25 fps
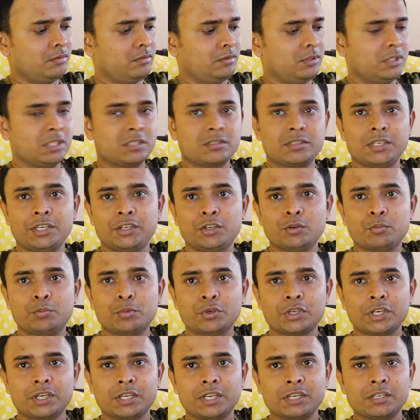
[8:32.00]
Just need to
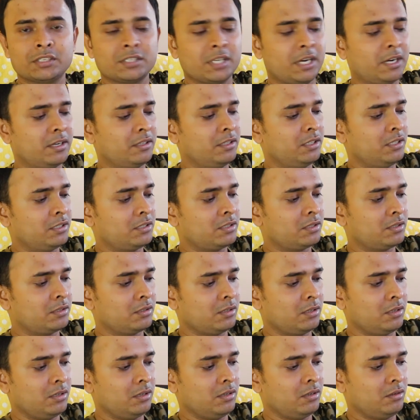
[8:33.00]
put it inside this
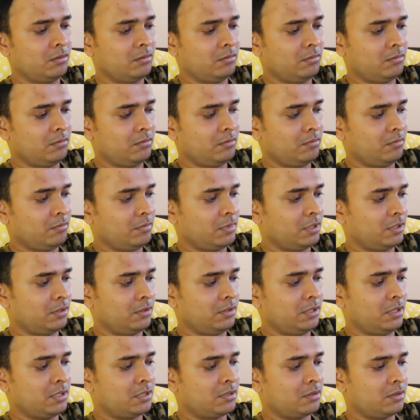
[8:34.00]

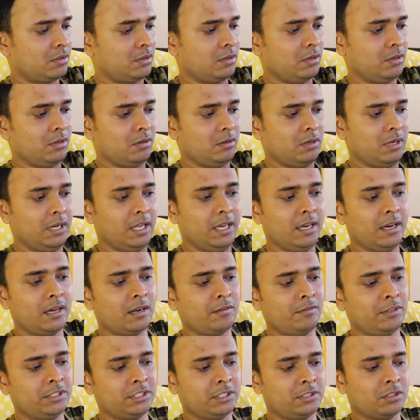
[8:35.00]

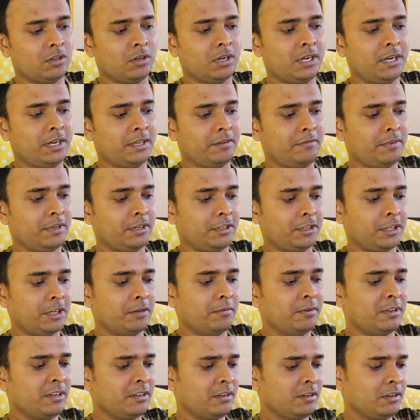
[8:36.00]
layer which is already been
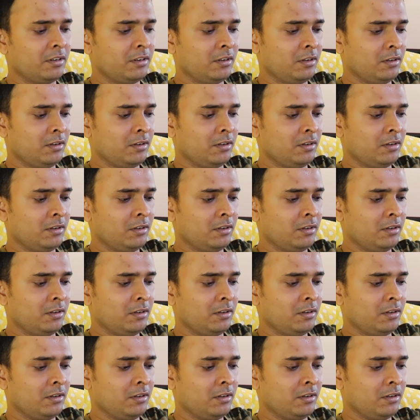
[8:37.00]
given.